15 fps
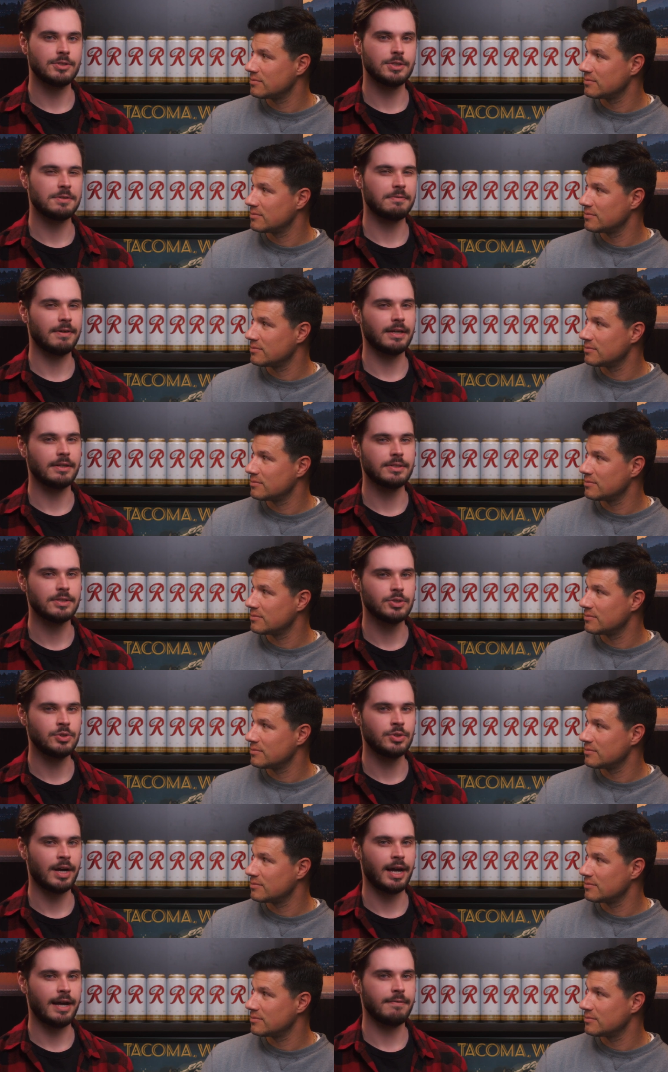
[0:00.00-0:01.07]
Speaker 1: just failed to
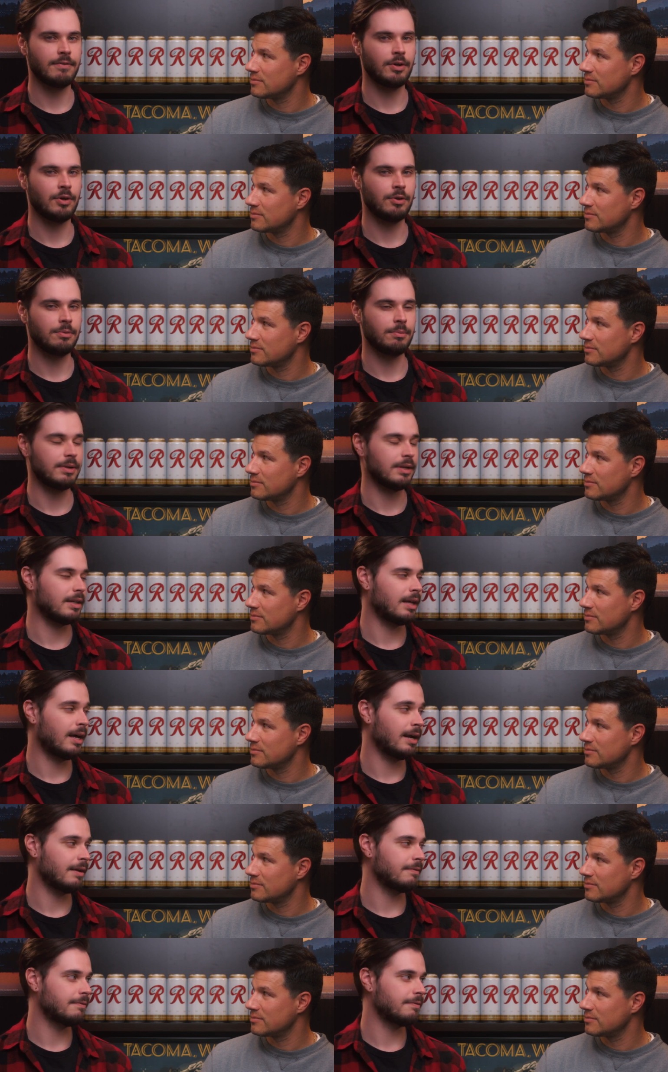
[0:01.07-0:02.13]
drive home a
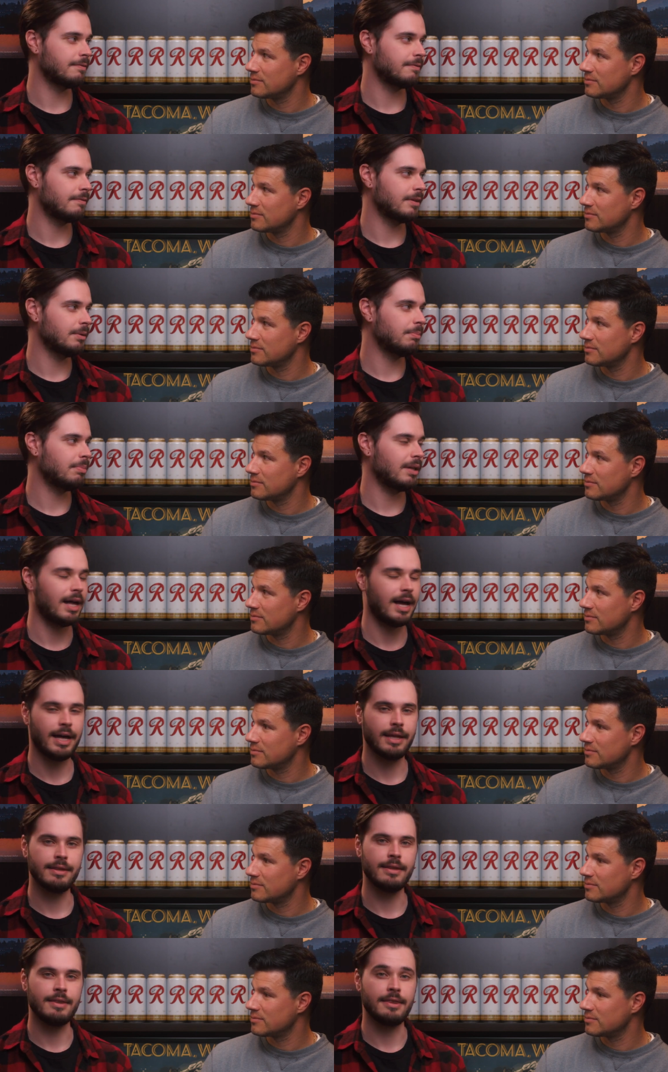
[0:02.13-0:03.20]
lot of the
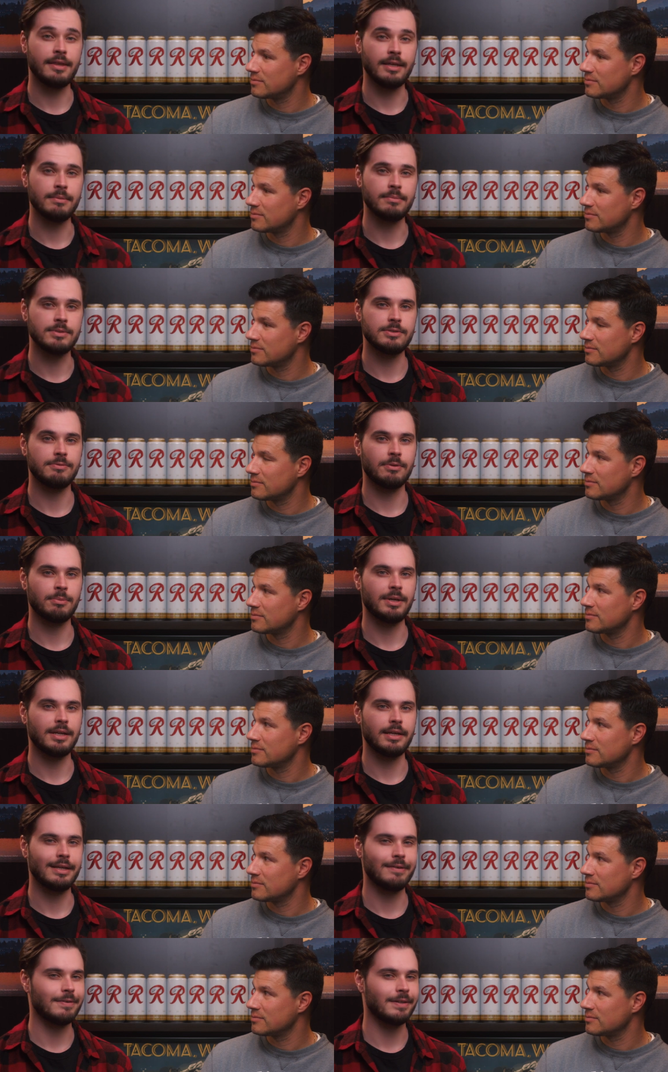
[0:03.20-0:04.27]
plot and themes for me
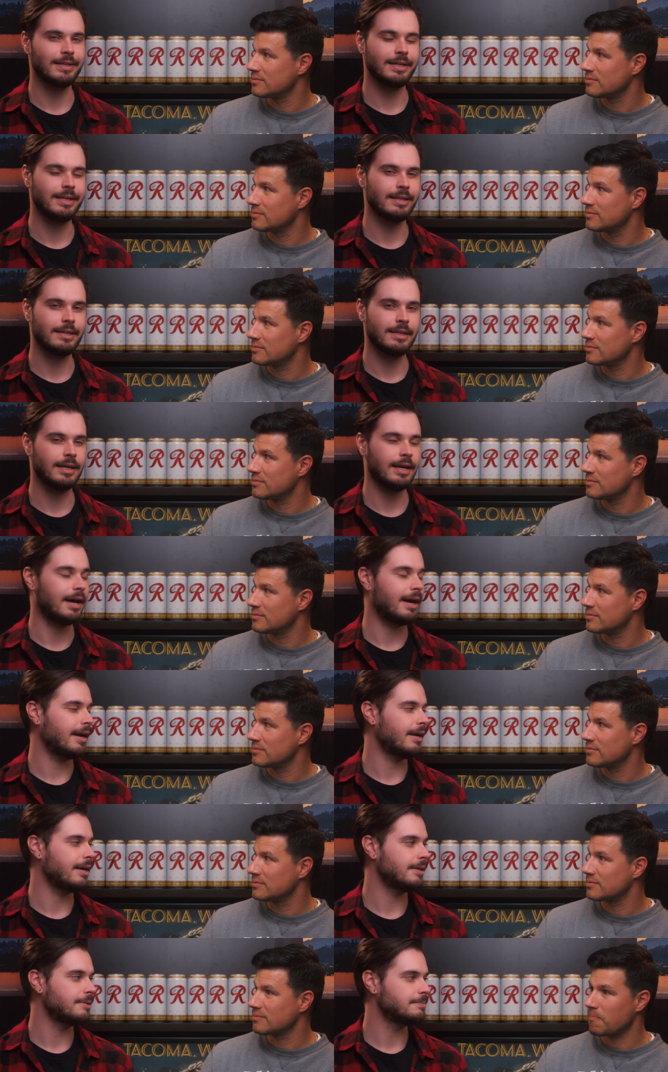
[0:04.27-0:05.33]
to give it anything
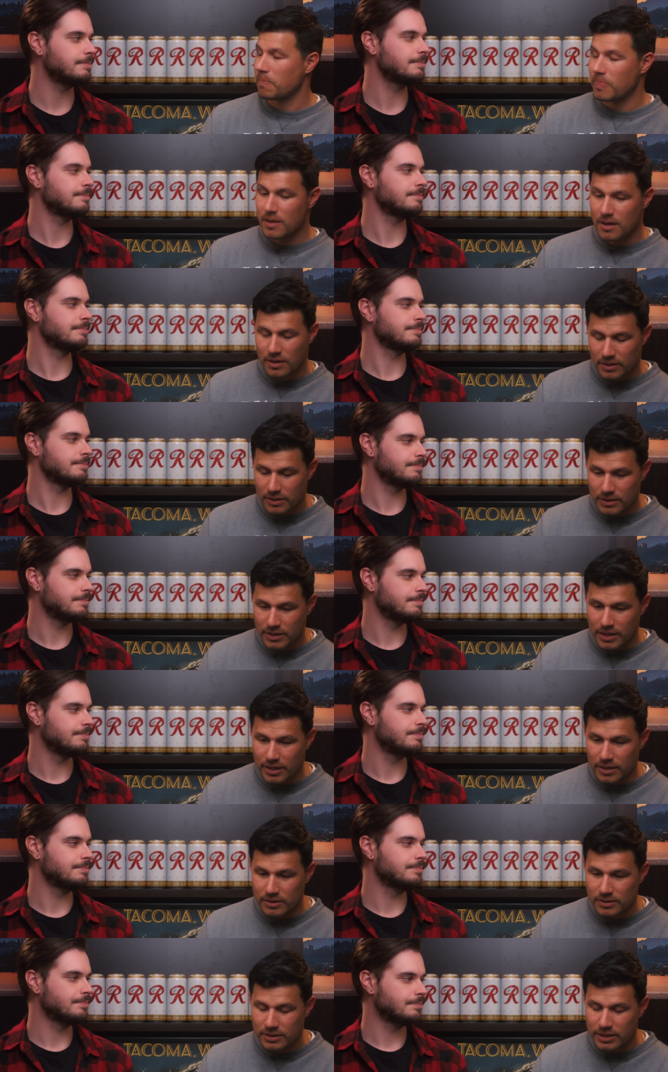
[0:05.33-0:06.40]
higher.
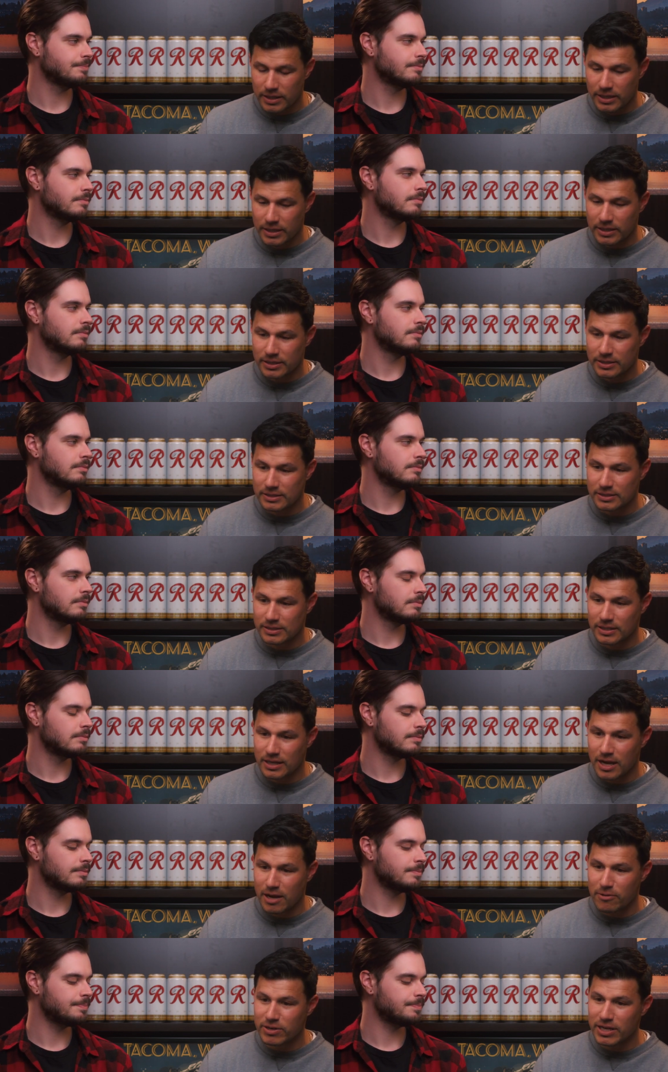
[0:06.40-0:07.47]
Speaker 2: Yeah, and
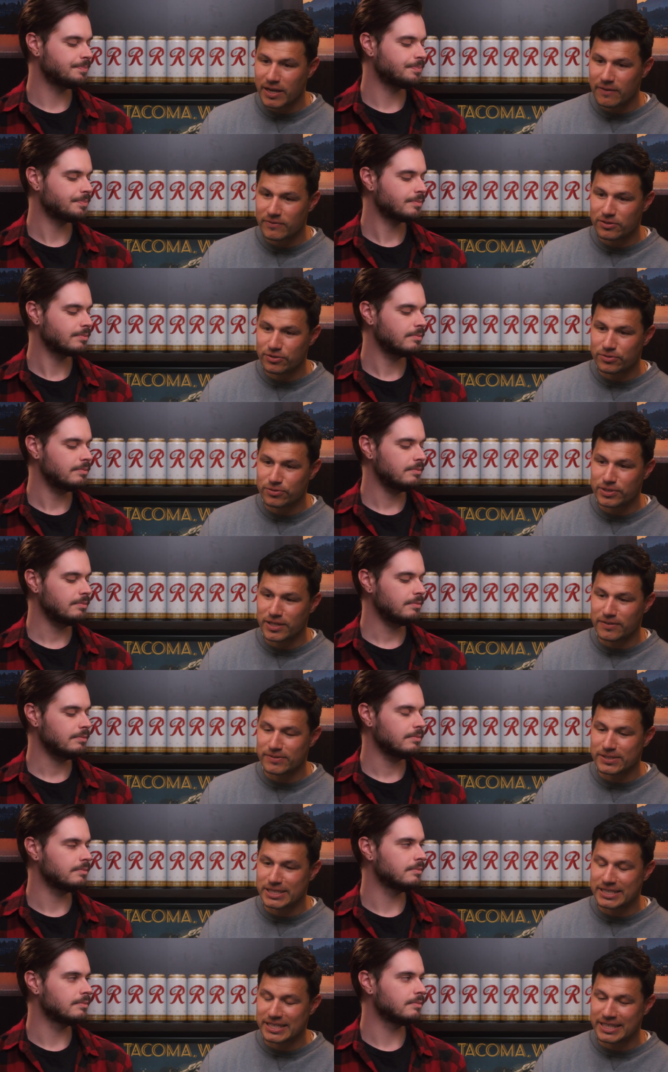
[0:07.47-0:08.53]
I would have to give
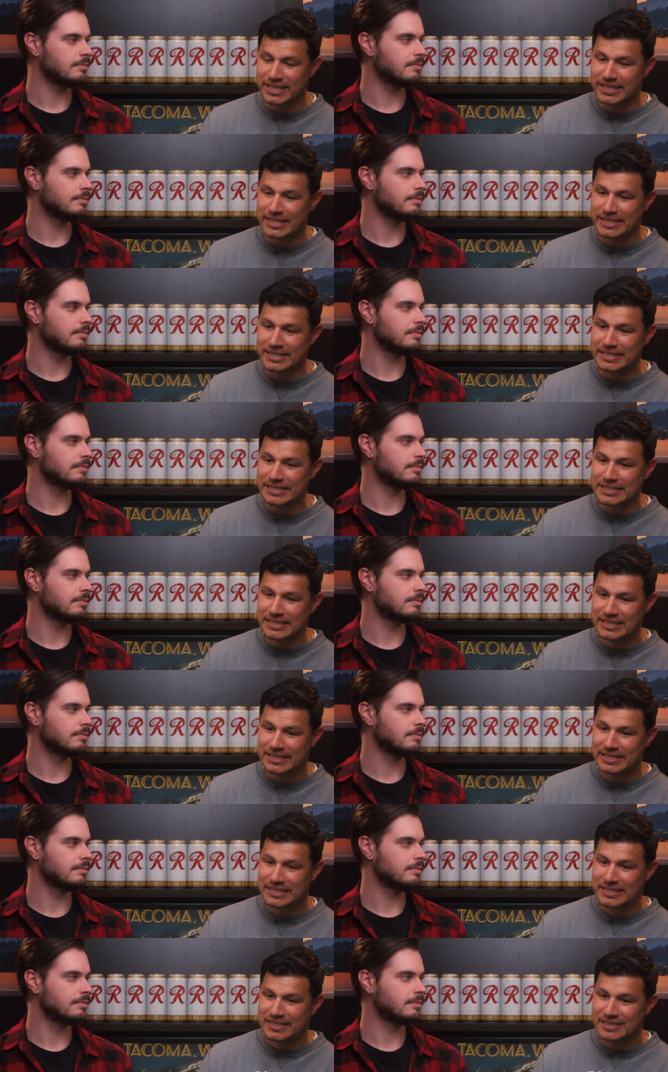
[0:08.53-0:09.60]
it a
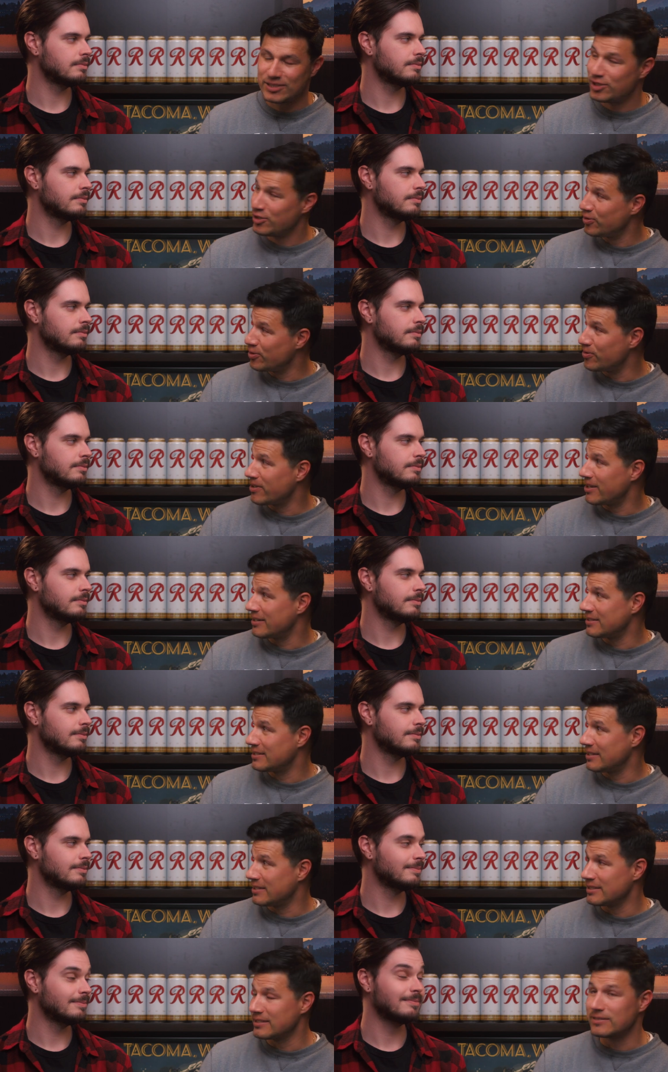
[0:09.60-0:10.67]
2 out of 10,